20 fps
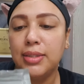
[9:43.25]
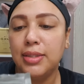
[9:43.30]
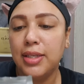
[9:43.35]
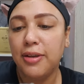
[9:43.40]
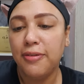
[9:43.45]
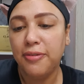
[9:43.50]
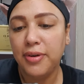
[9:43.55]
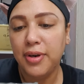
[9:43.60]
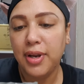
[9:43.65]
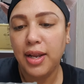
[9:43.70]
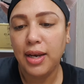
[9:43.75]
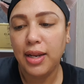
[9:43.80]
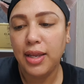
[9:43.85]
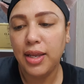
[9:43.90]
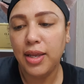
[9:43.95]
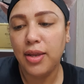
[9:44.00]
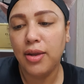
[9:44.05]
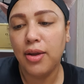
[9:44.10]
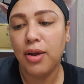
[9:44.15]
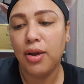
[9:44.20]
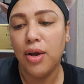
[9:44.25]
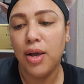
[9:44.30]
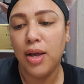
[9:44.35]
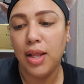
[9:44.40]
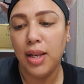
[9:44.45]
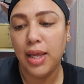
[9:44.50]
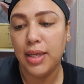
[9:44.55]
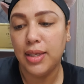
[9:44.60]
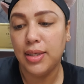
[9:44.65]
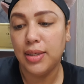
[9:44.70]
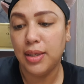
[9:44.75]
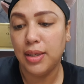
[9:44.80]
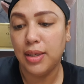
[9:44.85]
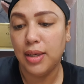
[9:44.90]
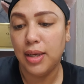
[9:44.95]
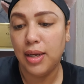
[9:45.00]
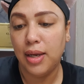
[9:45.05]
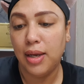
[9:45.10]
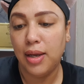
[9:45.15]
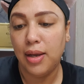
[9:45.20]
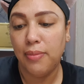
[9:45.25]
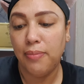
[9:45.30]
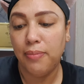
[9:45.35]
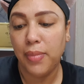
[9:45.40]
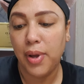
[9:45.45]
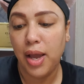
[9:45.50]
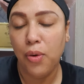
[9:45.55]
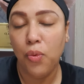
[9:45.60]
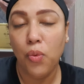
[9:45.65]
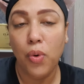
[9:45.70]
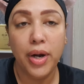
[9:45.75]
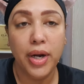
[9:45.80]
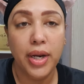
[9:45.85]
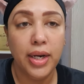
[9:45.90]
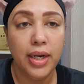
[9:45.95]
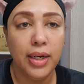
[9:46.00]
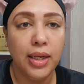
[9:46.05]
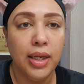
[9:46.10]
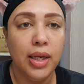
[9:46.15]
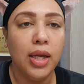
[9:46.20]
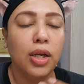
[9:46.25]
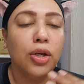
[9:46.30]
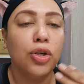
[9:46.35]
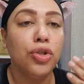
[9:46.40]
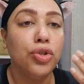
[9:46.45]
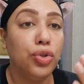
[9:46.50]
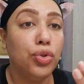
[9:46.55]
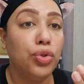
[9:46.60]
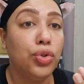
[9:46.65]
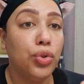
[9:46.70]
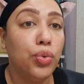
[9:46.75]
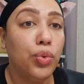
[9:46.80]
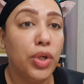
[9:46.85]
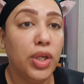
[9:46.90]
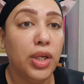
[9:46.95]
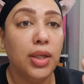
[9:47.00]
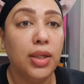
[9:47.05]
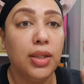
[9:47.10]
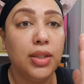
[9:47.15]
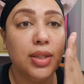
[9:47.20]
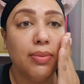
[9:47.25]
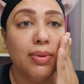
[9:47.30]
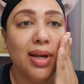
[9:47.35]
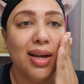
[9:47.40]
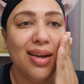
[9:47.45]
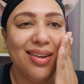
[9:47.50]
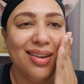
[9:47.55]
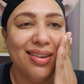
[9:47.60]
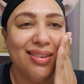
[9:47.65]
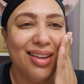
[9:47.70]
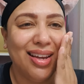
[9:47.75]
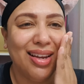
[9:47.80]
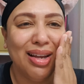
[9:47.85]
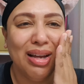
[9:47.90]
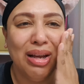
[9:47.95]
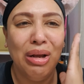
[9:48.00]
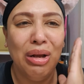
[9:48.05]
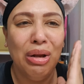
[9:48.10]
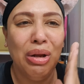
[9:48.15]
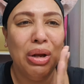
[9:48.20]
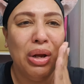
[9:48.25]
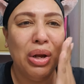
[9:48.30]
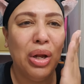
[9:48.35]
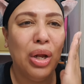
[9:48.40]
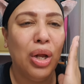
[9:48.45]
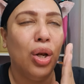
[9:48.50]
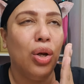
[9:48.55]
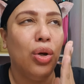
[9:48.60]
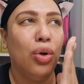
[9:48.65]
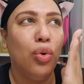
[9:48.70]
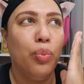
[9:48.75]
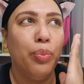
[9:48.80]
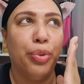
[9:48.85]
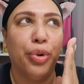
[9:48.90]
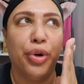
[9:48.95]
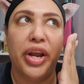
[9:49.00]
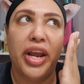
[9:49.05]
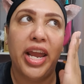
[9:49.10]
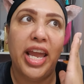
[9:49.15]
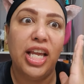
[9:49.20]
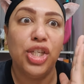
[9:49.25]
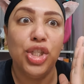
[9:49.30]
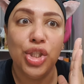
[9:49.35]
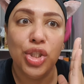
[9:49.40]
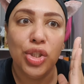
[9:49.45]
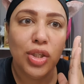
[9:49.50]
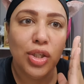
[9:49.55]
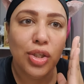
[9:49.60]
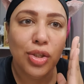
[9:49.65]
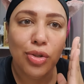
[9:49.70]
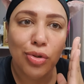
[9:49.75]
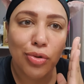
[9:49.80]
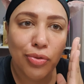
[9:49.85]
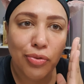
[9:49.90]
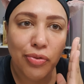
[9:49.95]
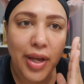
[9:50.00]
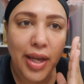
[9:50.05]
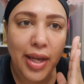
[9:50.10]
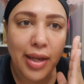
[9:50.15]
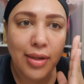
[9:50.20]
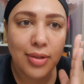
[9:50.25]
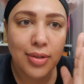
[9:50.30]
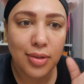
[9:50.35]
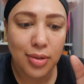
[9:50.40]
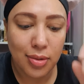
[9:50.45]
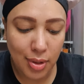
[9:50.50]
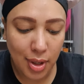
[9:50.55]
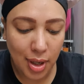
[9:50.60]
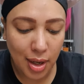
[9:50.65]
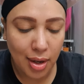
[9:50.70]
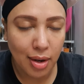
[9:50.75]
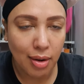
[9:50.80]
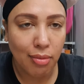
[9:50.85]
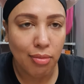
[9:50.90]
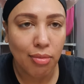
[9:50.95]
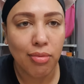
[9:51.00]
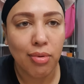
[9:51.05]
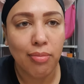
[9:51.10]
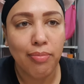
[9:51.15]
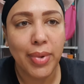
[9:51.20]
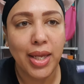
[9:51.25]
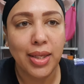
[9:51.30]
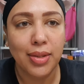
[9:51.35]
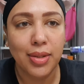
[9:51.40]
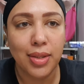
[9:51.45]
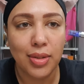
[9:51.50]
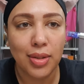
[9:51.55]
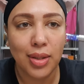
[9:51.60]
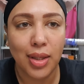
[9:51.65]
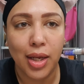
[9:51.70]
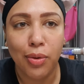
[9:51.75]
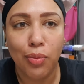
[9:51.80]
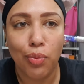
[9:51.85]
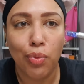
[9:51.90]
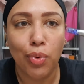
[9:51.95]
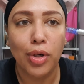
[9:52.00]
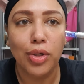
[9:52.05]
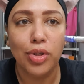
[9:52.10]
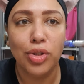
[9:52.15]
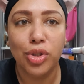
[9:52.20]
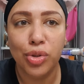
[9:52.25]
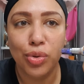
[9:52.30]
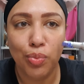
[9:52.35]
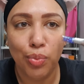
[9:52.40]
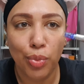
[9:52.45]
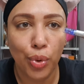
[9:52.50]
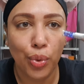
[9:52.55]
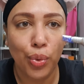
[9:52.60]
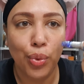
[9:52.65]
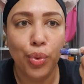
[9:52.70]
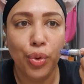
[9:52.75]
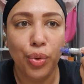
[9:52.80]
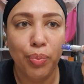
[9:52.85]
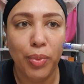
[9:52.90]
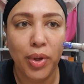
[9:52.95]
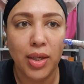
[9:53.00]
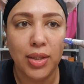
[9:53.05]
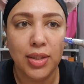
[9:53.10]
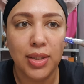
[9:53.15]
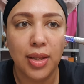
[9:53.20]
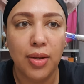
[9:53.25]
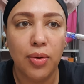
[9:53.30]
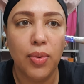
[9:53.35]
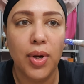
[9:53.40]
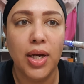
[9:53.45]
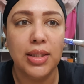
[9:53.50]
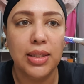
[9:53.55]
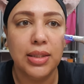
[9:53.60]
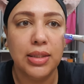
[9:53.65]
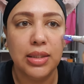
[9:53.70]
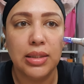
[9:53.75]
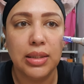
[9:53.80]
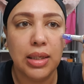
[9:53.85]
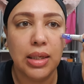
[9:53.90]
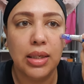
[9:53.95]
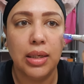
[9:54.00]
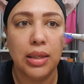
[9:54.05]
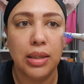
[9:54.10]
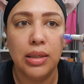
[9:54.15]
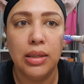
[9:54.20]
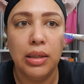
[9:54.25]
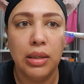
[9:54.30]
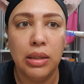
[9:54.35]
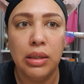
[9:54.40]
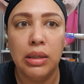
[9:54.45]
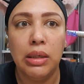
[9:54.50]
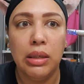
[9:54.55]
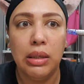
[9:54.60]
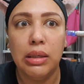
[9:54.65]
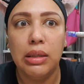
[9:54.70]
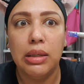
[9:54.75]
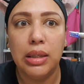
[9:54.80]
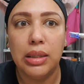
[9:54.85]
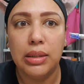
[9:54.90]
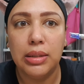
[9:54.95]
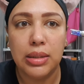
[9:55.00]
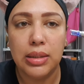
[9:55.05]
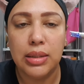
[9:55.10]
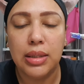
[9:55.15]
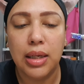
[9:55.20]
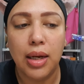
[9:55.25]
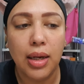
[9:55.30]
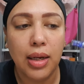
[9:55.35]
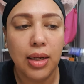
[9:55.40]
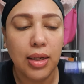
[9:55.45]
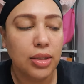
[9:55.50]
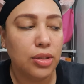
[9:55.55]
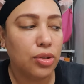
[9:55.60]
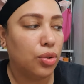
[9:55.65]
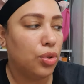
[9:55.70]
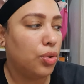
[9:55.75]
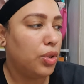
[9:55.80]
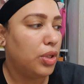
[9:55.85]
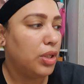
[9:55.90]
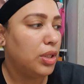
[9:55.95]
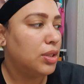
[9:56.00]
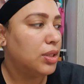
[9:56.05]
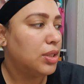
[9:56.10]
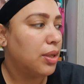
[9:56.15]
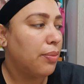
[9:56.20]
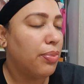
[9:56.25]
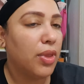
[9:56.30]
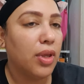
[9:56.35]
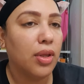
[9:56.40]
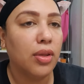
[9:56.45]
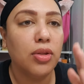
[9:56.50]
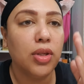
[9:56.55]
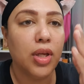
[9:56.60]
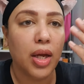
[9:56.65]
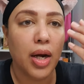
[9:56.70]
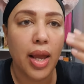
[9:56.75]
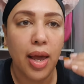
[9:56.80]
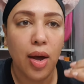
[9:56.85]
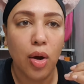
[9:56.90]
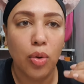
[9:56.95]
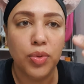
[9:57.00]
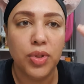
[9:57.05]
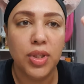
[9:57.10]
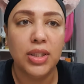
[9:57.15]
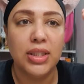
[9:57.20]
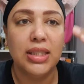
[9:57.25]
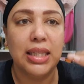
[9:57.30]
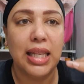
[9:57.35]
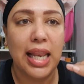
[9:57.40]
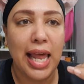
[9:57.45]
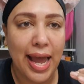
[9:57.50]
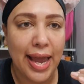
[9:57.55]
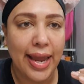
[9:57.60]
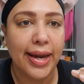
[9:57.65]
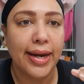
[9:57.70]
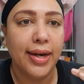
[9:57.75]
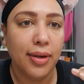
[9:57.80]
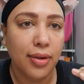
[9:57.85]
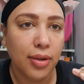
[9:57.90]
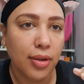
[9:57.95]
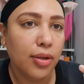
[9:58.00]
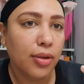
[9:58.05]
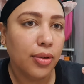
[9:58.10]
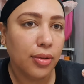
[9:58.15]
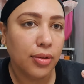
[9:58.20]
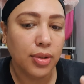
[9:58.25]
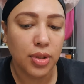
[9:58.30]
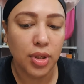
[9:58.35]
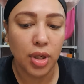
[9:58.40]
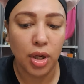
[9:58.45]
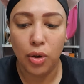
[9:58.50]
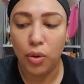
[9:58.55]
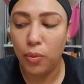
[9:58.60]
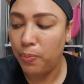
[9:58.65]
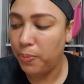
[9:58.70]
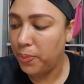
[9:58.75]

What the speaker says: definitely like, I wanted, because you do need some kind of like lubrication in your face to kind of make this like run smooth, because otherwise it just kind of get stuck. So you need something that helps it slide. So